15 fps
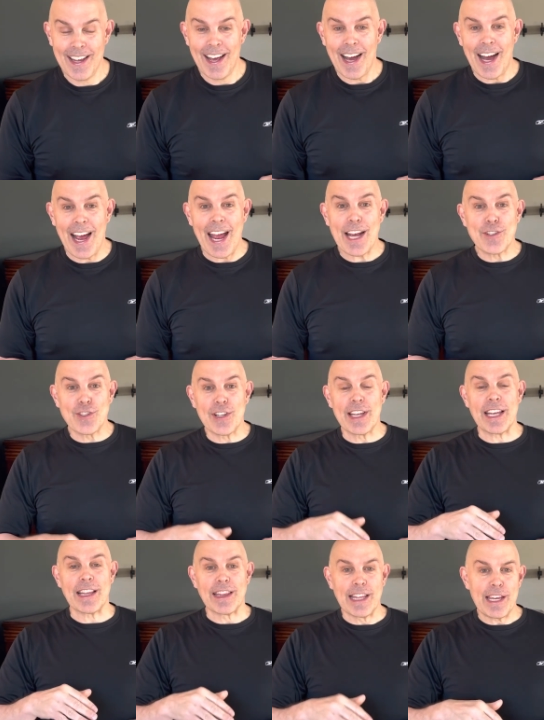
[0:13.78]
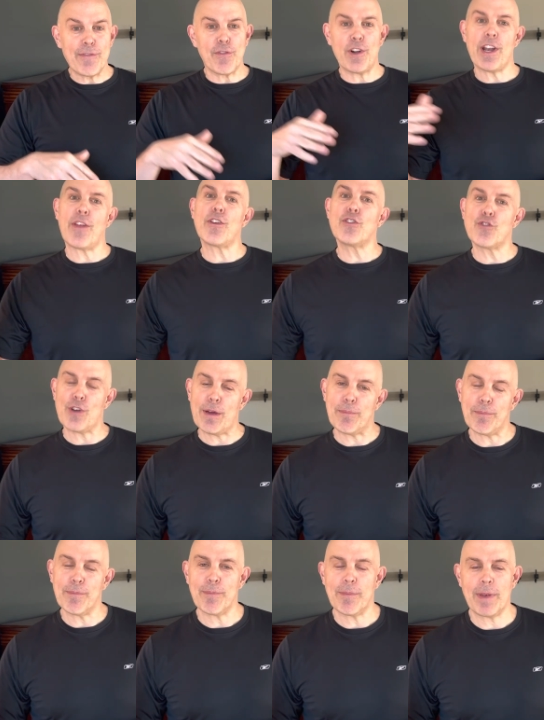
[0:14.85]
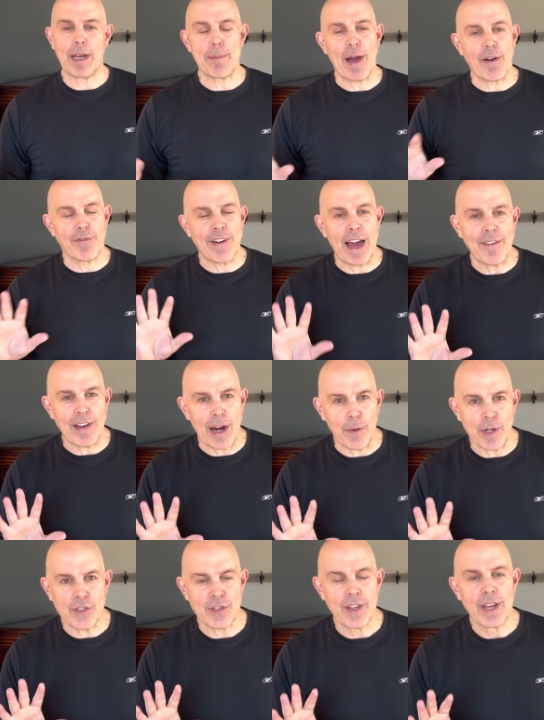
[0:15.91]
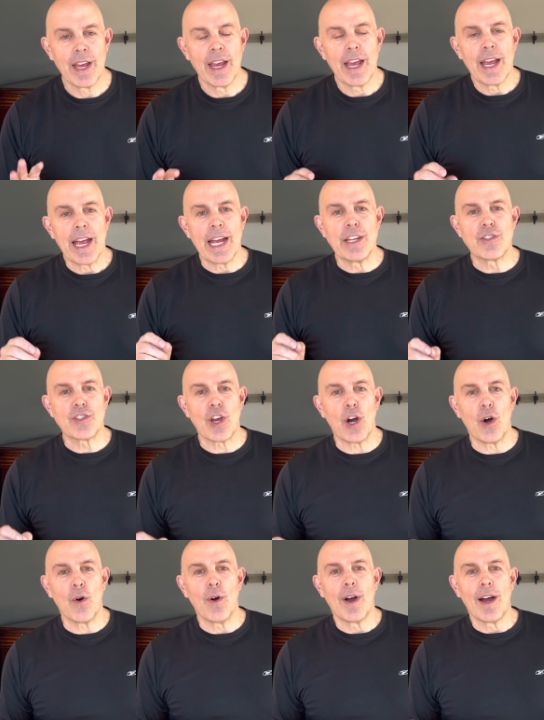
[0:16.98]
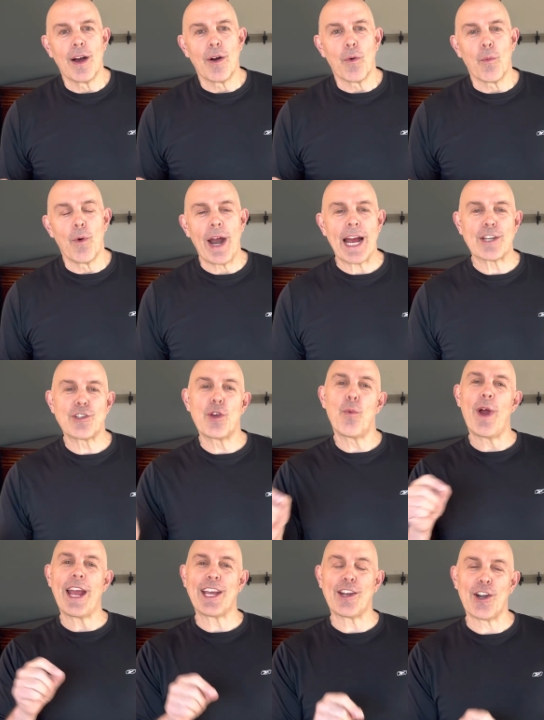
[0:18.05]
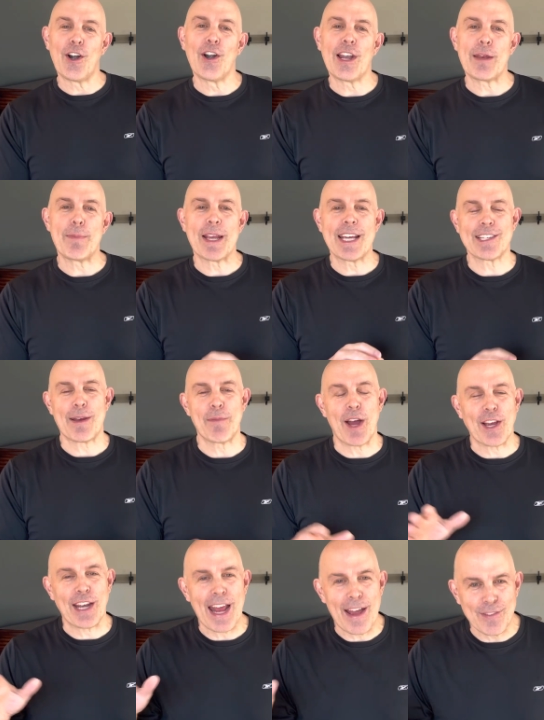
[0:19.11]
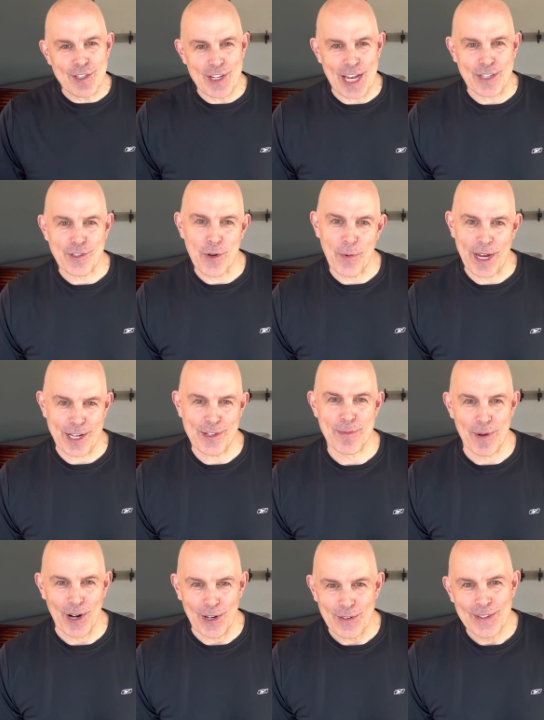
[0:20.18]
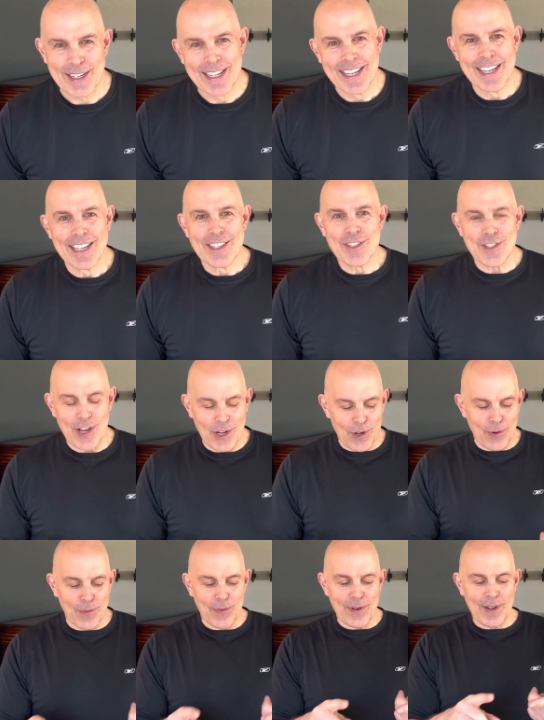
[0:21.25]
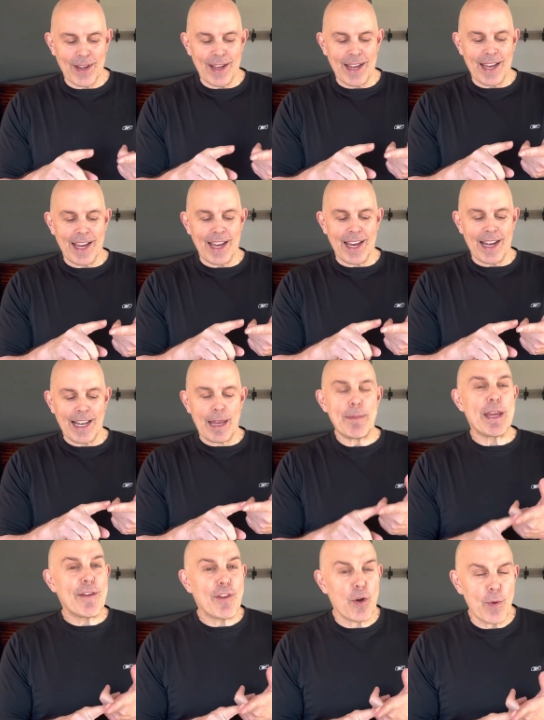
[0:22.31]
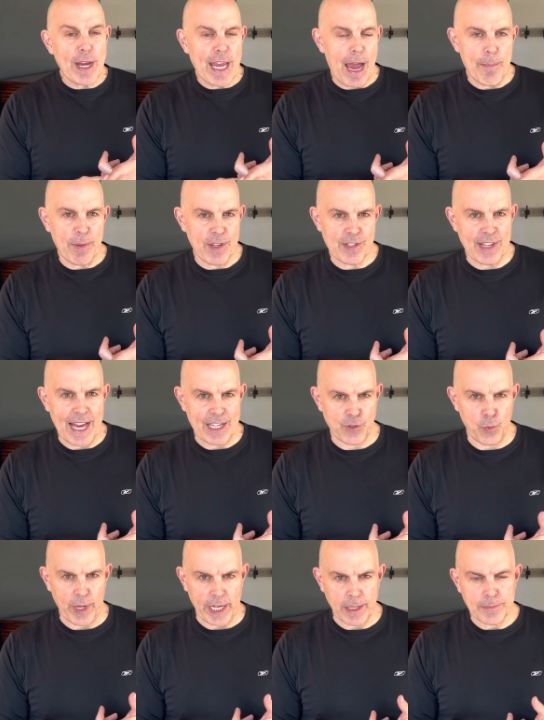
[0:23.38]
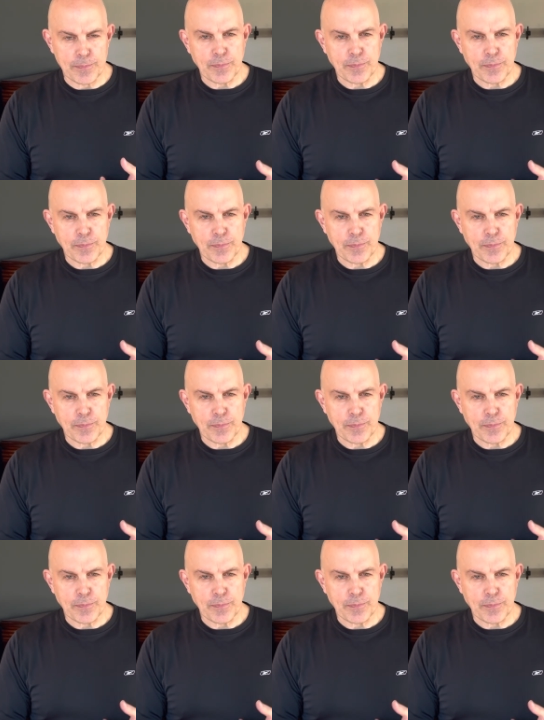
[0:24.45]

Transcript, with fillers: I actually leave for another trip in about five hours. And so we're actually weighing in early because I'm not gonna have a chance to weigh in tomorrow. So let me give you a recap of this last week.